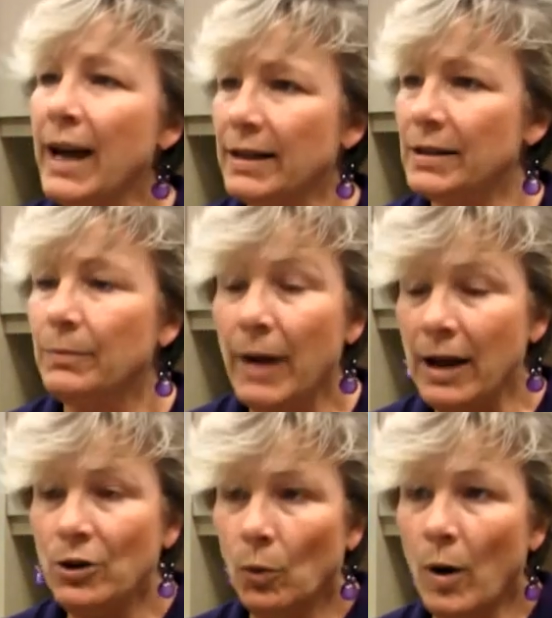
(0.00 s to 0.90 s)
Yes, yeah.
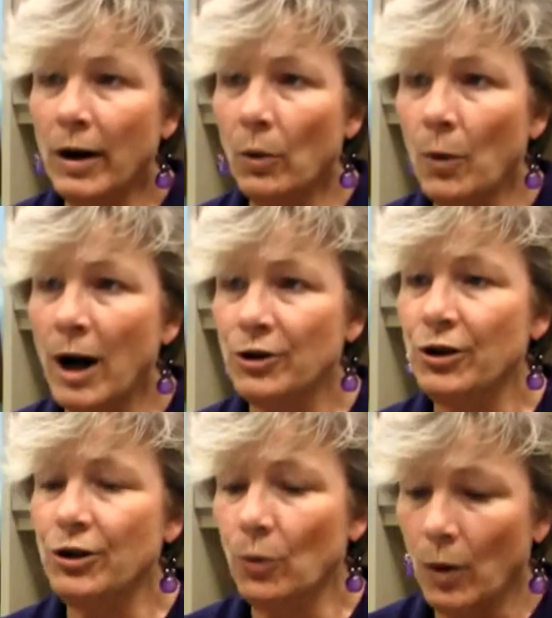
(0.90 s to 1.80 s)
And you'll want to watch
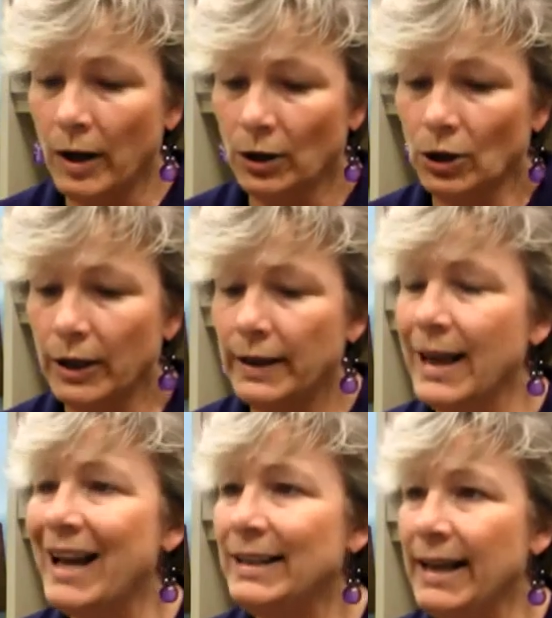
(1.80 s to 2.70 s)
it. You'll want to look at
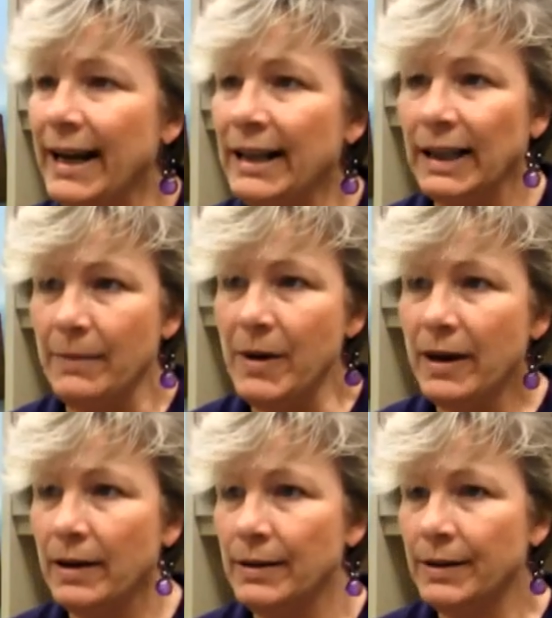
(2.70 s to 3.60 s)
that daily
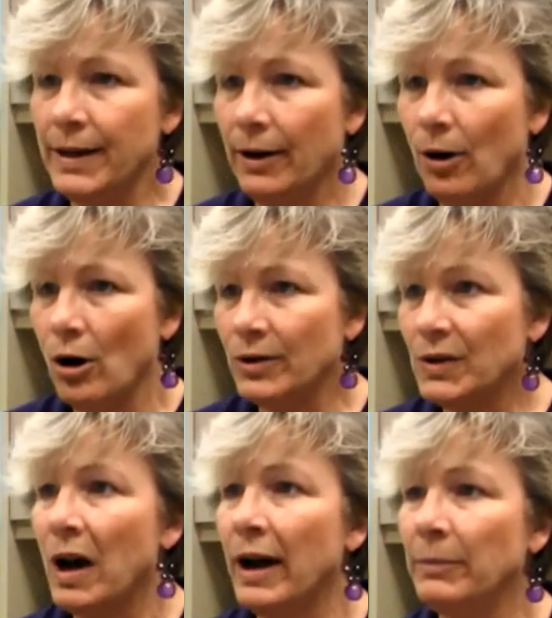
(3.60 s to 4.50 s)
because there are
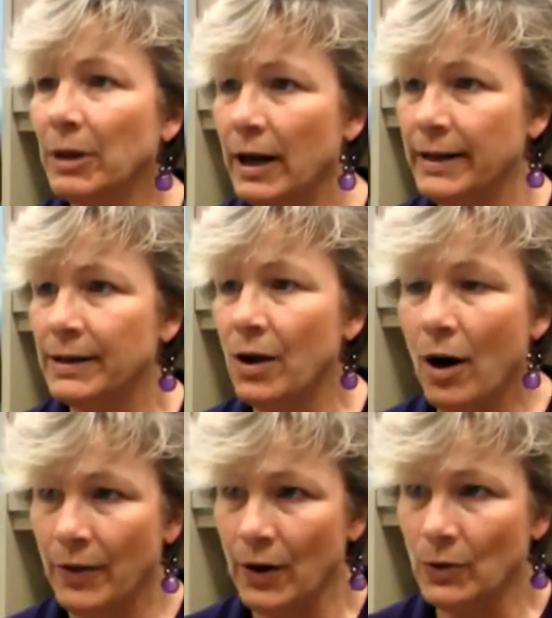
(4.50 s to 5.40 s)
timelines
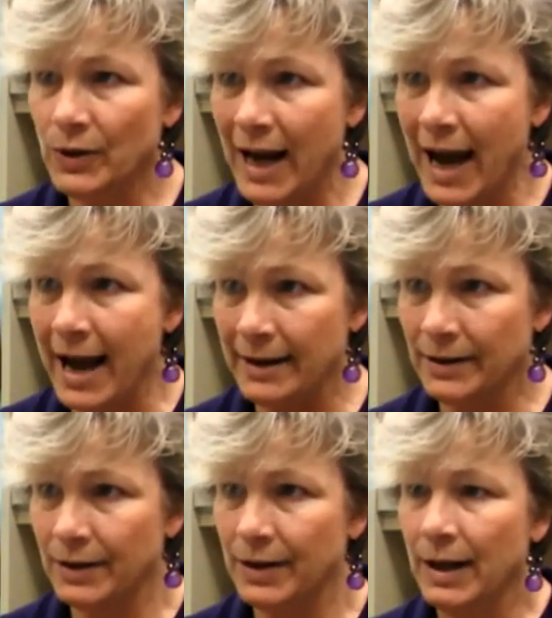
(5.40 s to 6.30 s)
on those
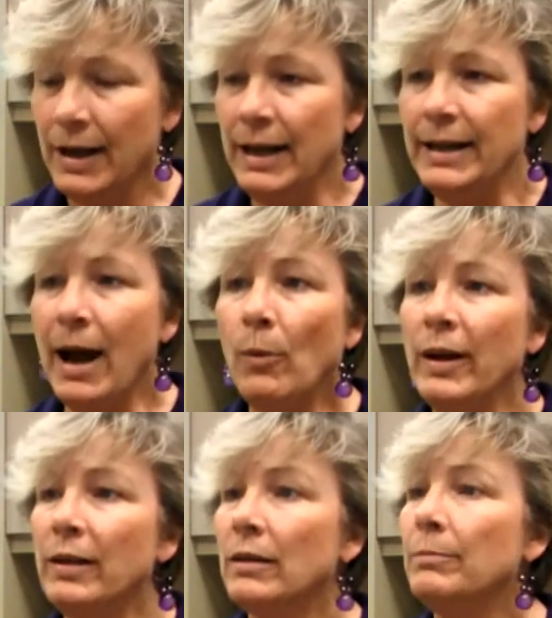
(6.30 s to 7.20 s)
tasks. Now
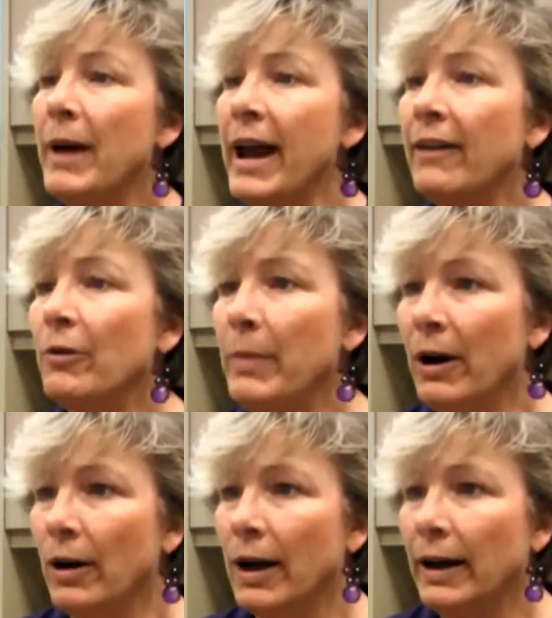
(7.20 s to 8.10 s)
with Bank of
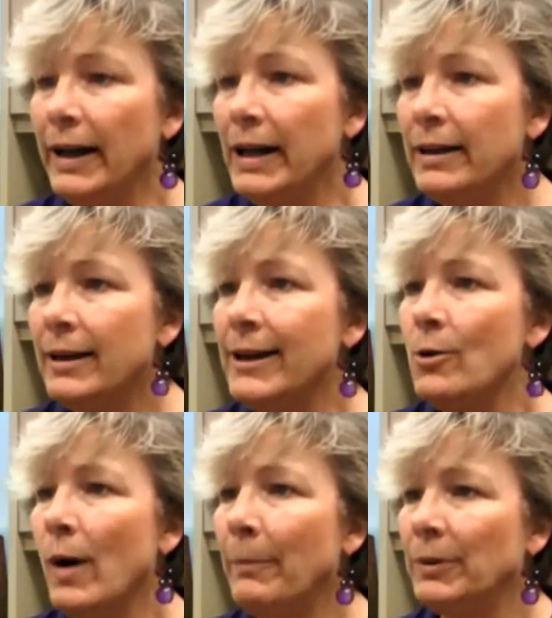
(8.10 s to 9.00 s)
America, anything
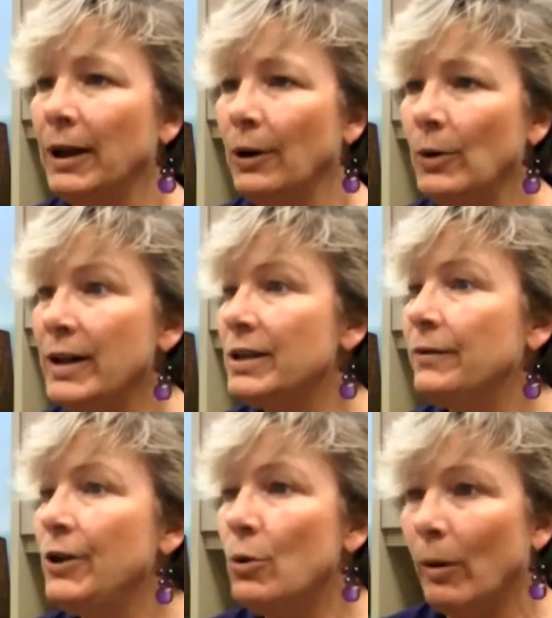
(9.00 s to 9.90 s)
you upload is
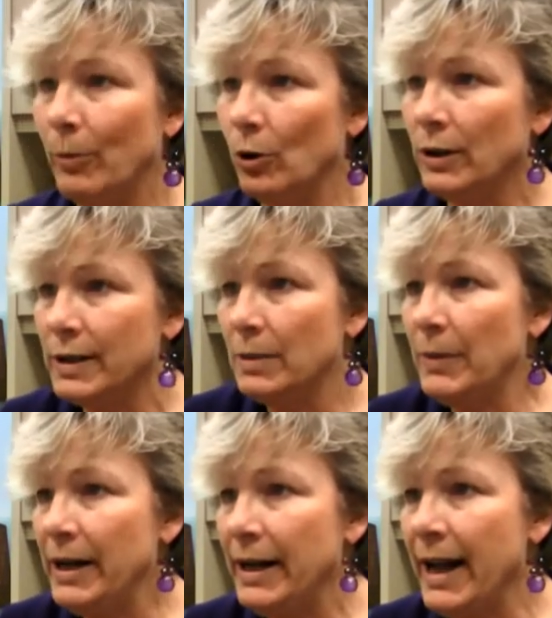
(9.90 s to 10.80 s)
viewable as a
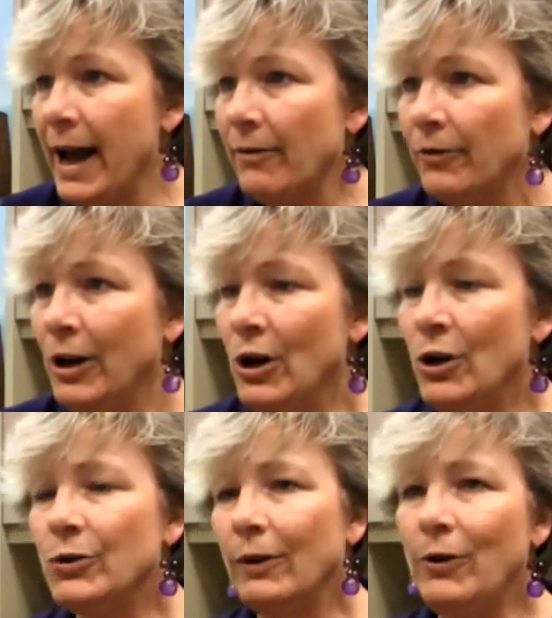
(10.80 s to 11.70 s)
PDF.
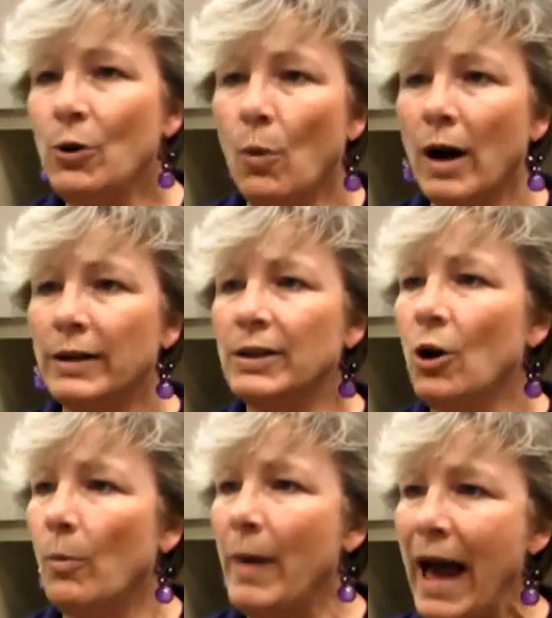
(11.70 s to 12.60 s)
Okay. So if you want to
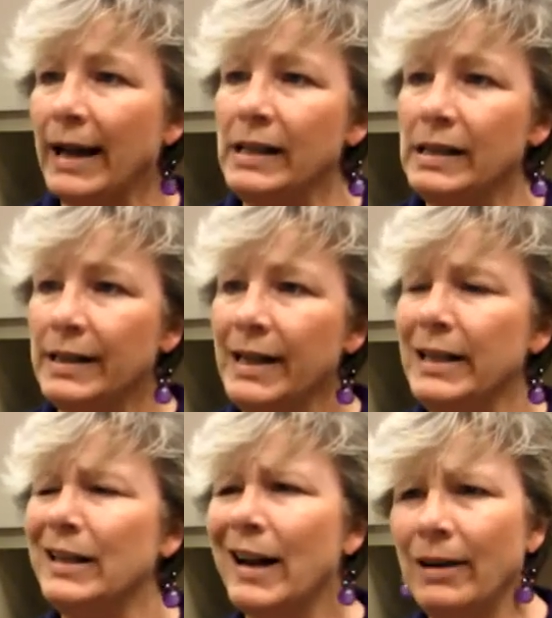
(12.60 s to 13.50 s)
go back and see,
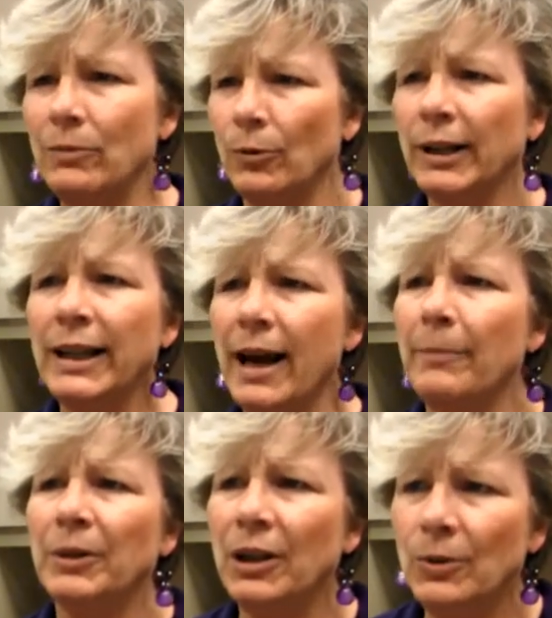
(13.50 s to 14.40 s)
did I really
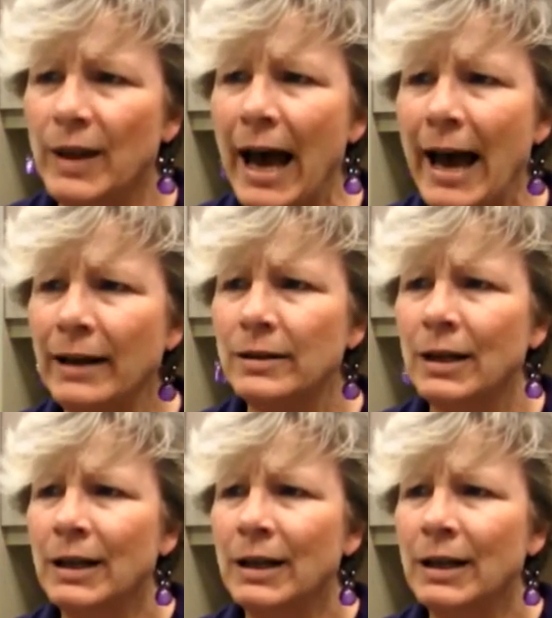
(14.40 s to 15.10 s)
upload that?